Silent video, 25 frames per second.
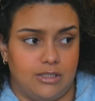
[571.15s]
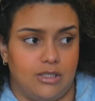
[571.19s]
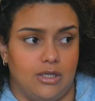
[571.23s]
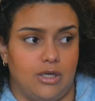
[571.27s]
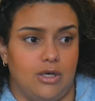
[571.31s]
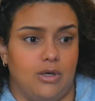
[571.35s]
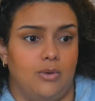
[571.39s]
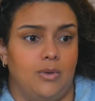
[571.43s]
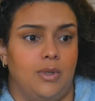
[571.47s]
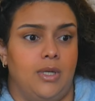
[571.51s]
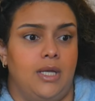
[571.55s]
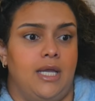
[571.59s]

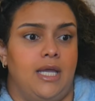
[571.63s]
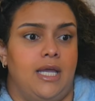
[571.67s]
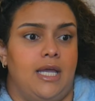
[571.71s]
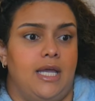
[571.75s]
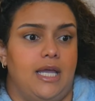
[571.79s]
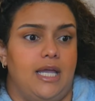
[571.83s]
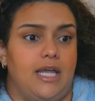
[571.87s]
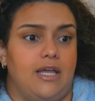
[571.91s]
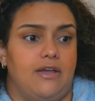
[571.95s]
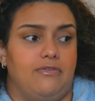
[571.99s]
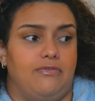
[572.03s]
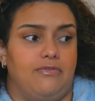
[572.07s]
So
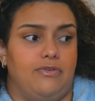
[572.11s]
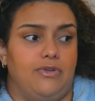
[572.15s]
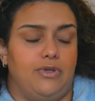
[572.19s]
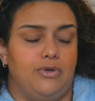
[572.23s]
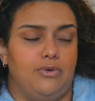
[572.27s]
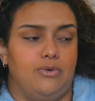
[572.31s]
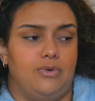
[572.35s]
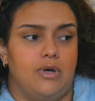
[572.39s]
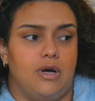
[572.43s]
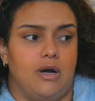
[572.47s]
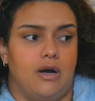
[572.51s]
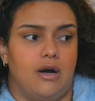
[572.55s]
if
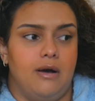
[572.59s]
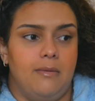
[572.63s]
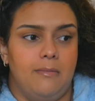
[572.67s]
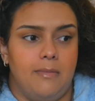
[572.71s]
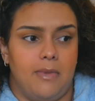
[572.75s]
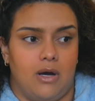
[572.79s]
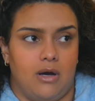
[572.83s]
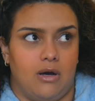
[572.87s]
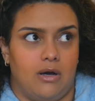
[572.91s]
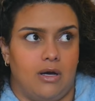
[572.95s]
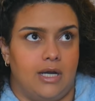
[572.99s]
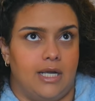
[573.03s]
you
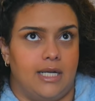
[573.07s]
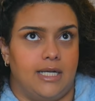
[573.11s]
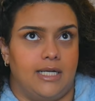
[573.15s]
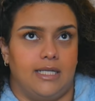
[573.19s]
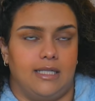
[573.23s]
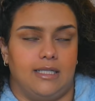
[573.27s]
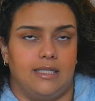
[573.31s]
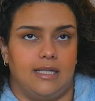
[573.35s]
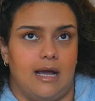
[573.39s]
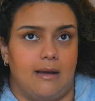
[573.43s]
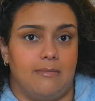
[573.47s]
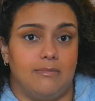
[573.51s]
come on,
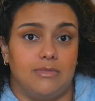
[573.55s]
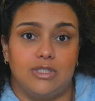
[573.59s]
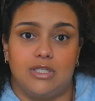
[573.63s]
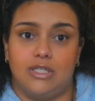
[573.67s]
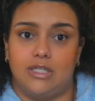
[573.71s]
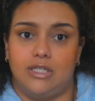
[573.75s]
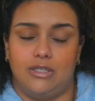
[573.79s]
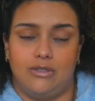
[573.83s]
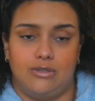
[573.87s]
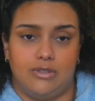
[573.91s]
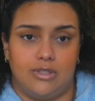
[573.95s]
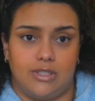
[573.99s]
I'm just
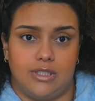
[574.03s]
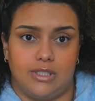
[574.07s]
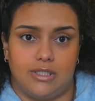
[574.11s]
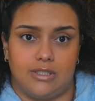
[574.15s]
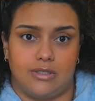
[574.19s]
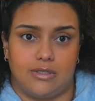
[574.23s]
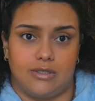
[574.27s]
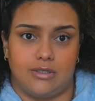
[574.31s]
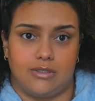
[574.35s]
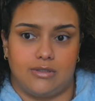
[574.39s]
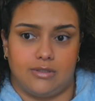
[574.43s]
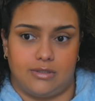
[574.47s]
gonna use
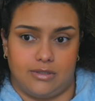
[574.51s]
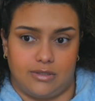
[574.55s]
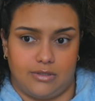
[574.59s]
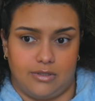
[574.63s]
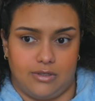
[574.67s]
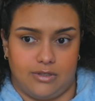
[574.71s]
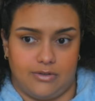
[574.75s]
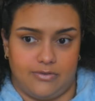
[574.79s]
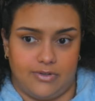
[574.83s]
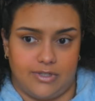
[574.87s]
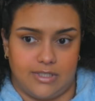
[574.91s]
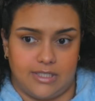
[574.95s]
this
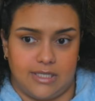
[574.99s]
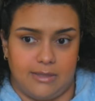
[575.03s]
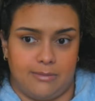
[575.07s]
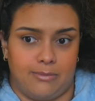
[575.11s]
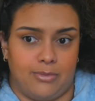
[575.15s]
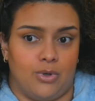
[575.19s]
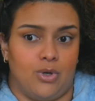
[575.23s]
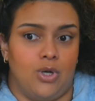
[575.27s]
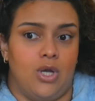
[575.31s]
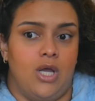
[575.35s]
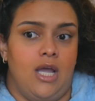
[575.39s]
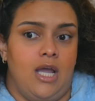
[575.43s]
girl for
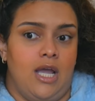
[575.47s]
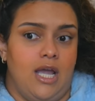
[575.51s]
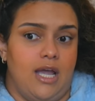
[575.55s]
example.